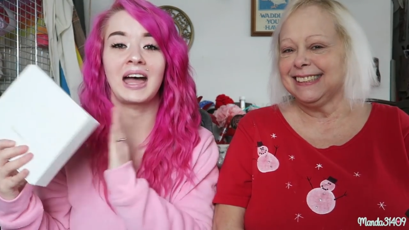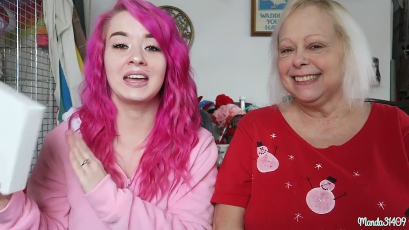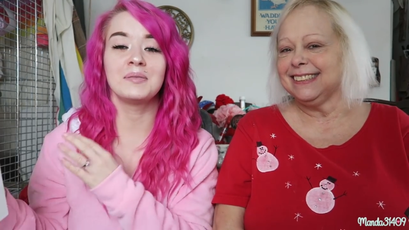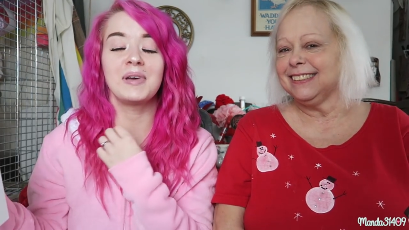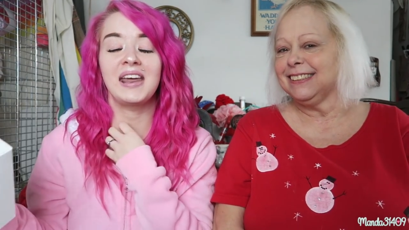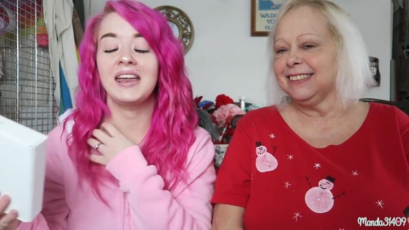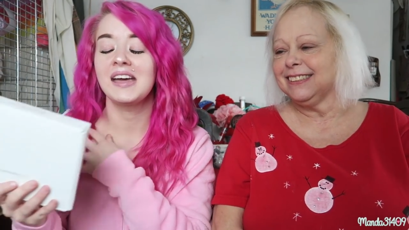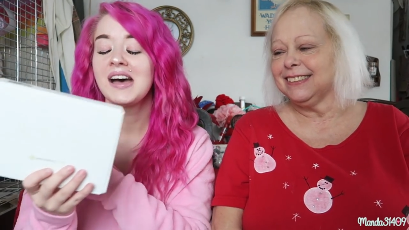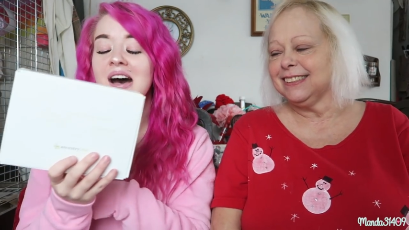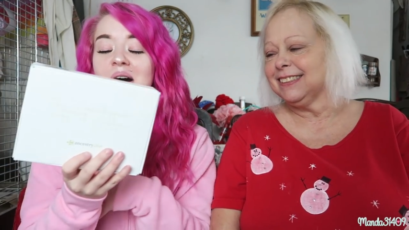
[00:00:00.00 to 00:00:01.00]
Speaker 1: that in a minute.
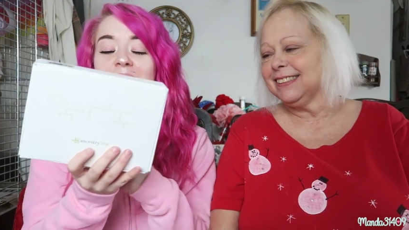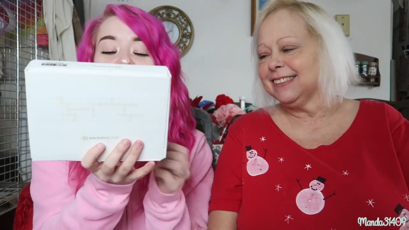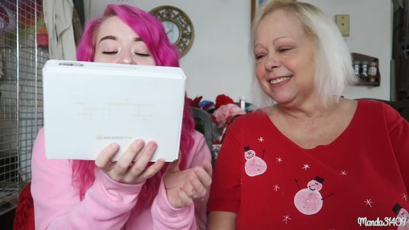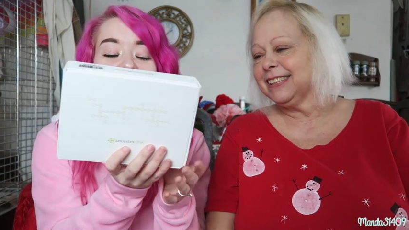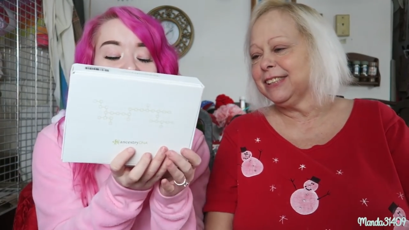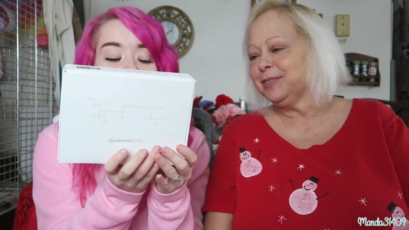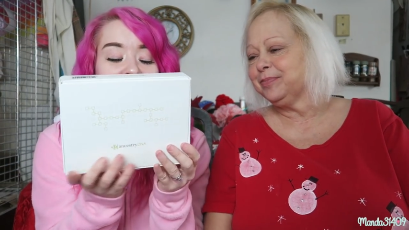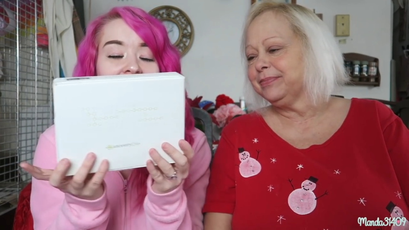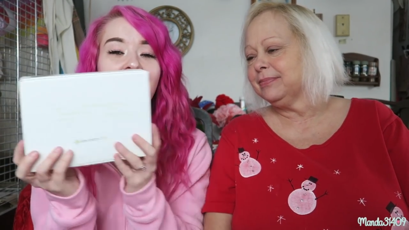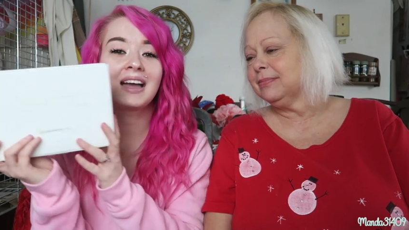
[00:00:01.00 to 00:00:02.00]
But
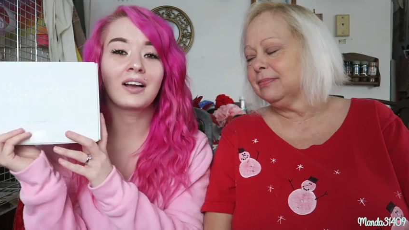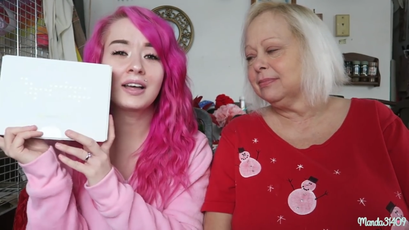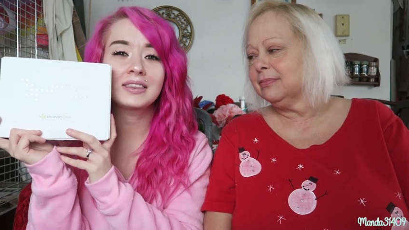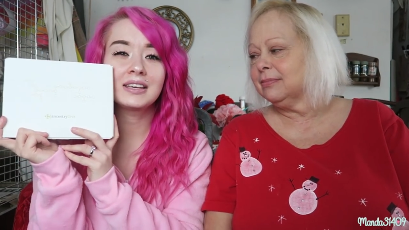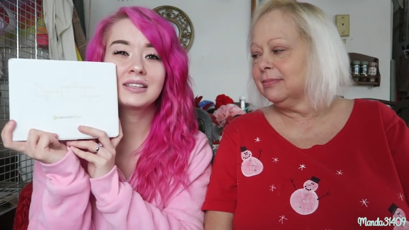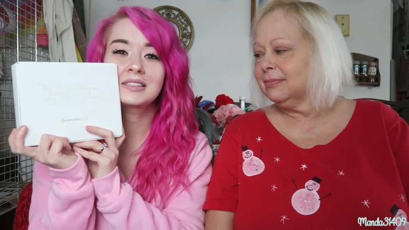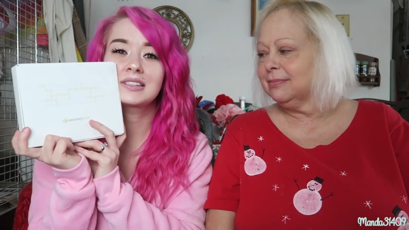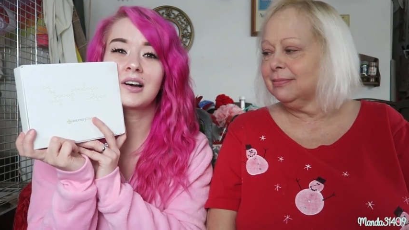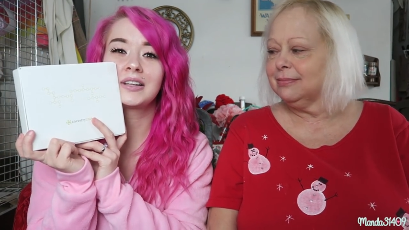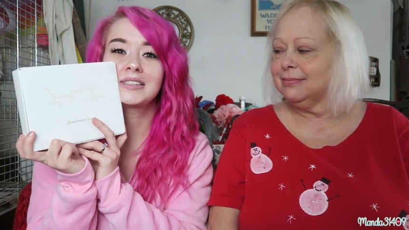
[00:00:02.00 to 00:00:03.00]
uh, yeah, I got
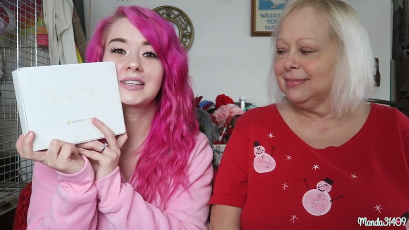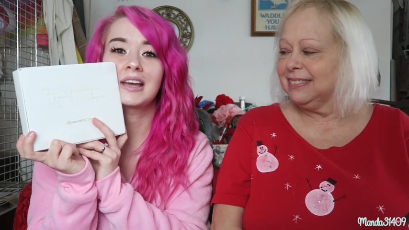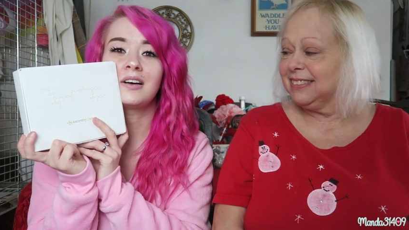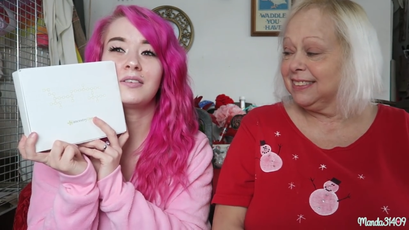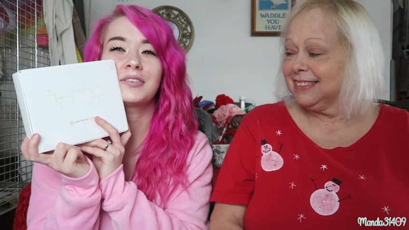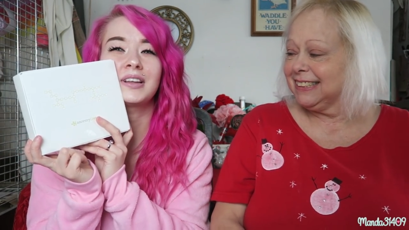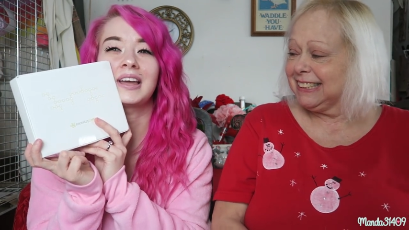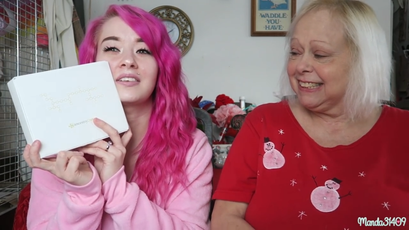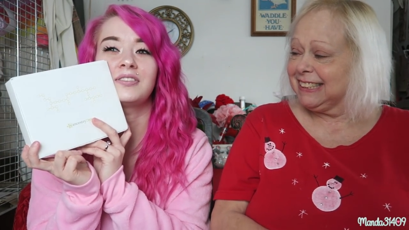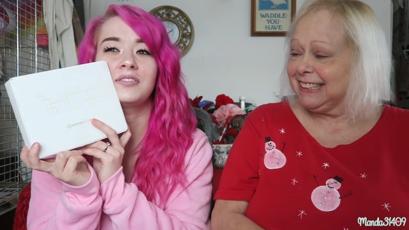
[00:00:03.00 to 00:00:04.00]
this on sale for
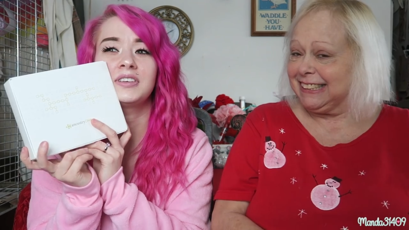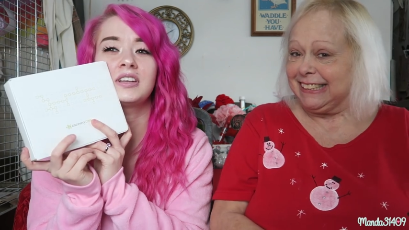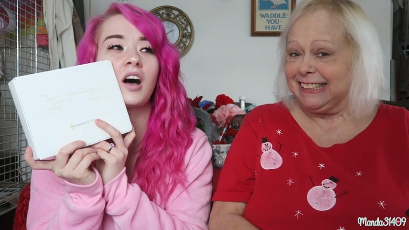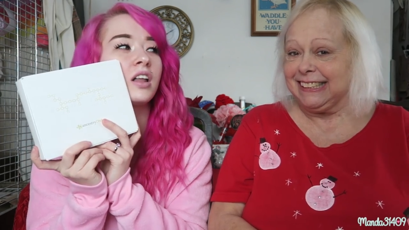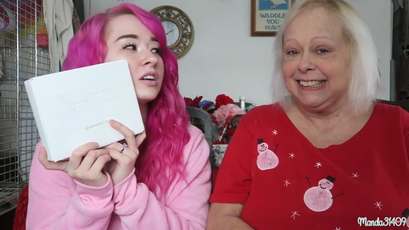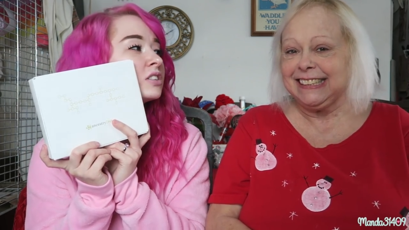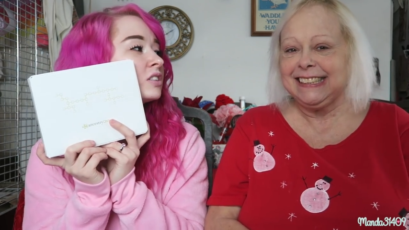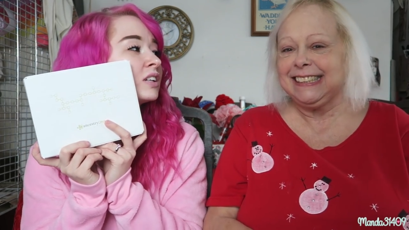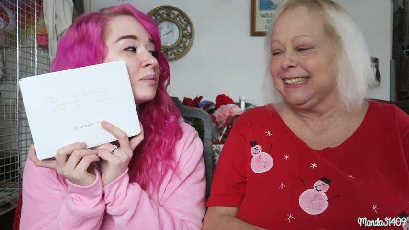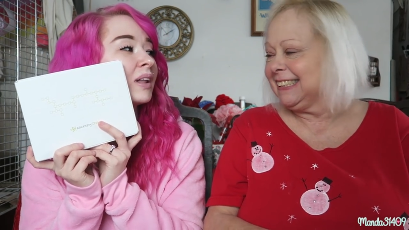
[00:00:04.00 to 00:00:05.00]
like fifty dollars
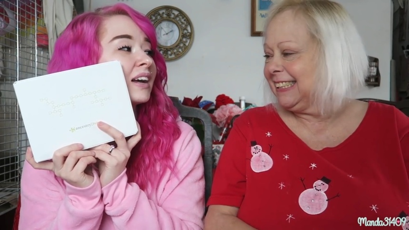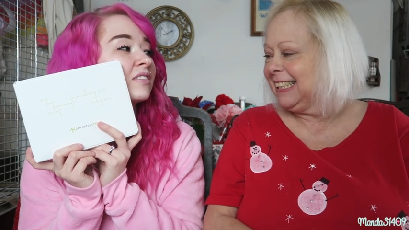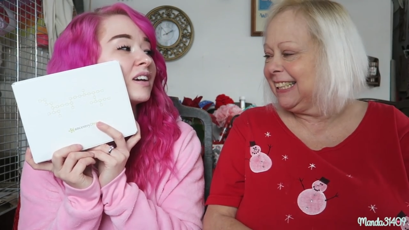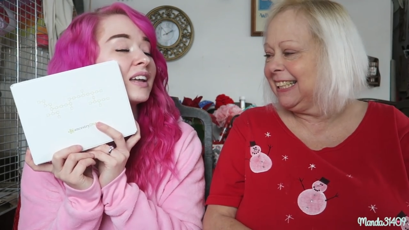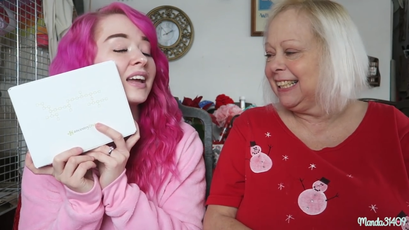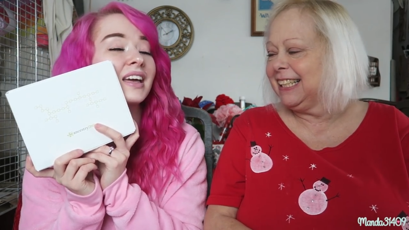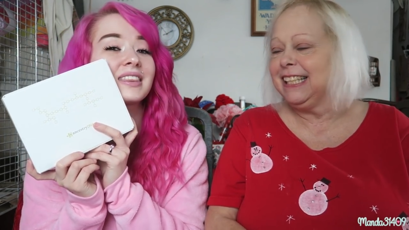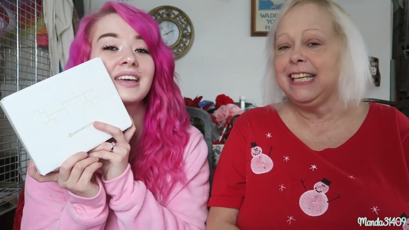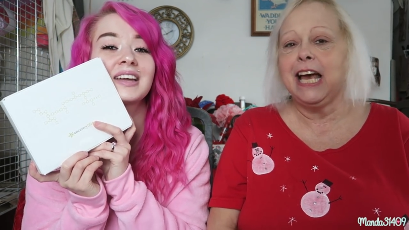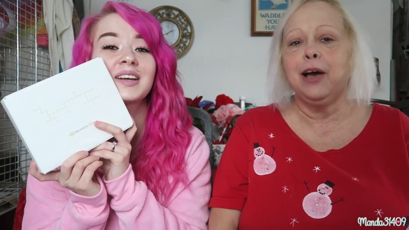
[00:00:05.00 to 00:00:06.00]
during Black Friday, I
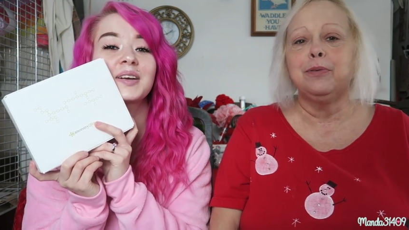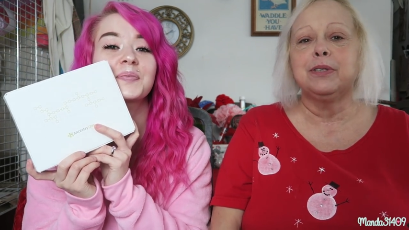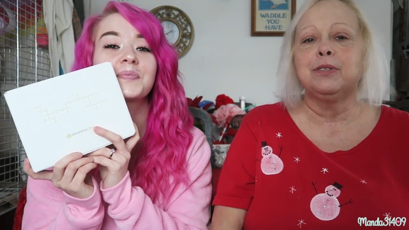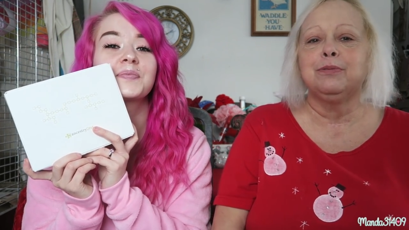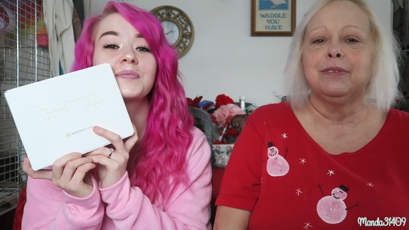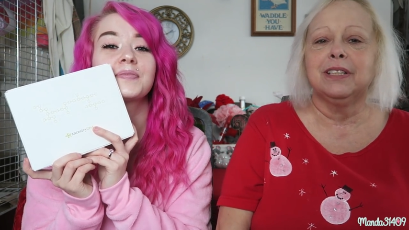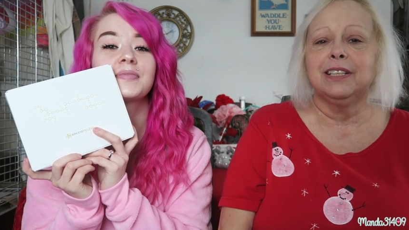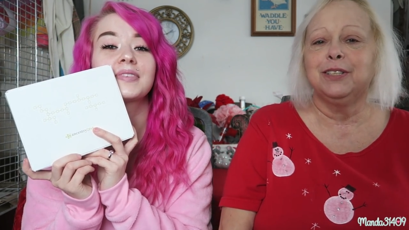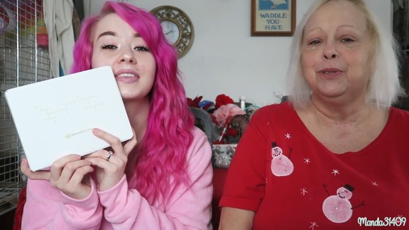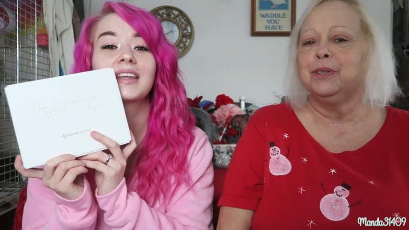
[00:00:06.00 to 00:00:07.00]
Speaker 2: think. Yeah, it was
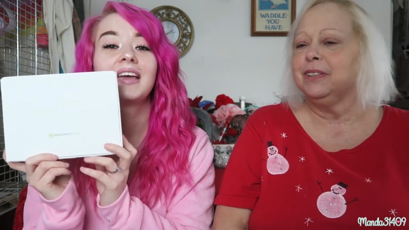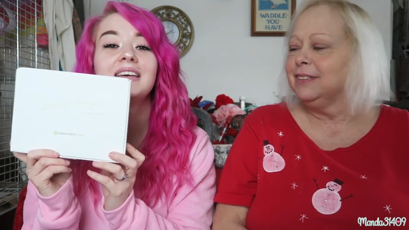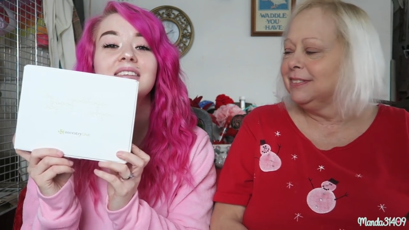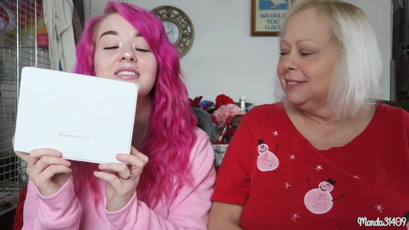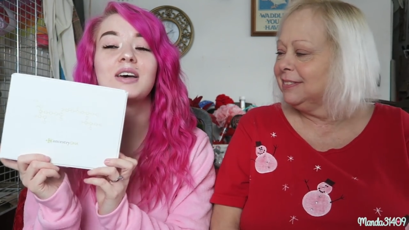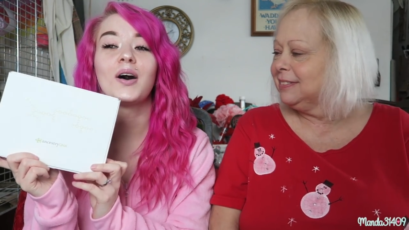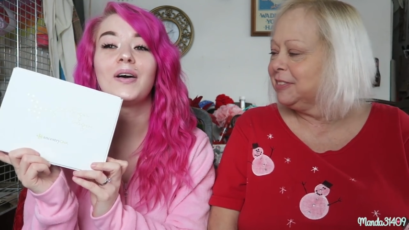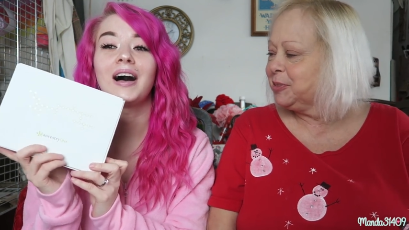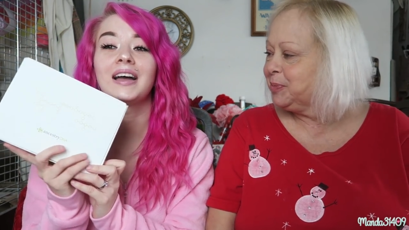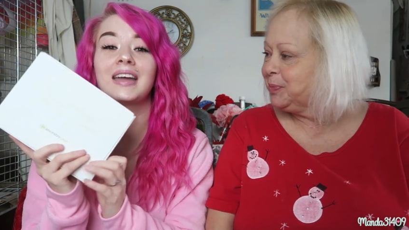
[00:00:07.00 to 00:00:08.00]
really cool.
Speaker 1: So
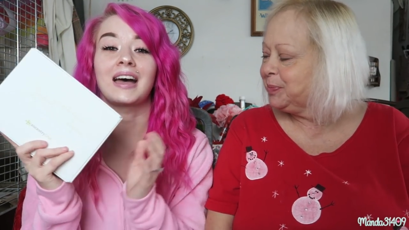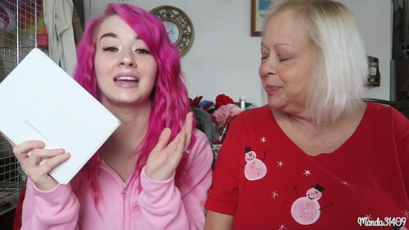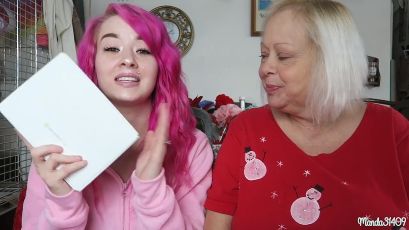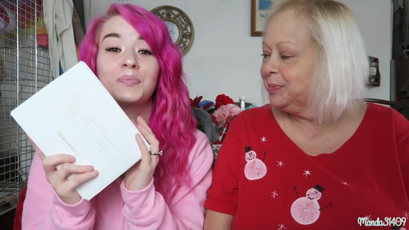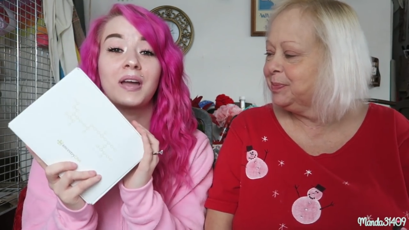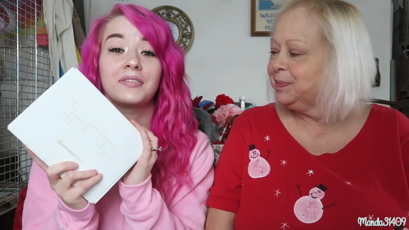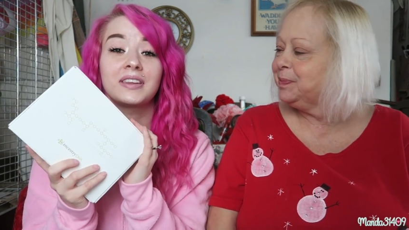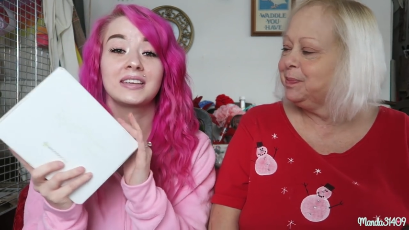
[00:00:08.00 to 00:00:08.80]
uh, yeah, I did pay for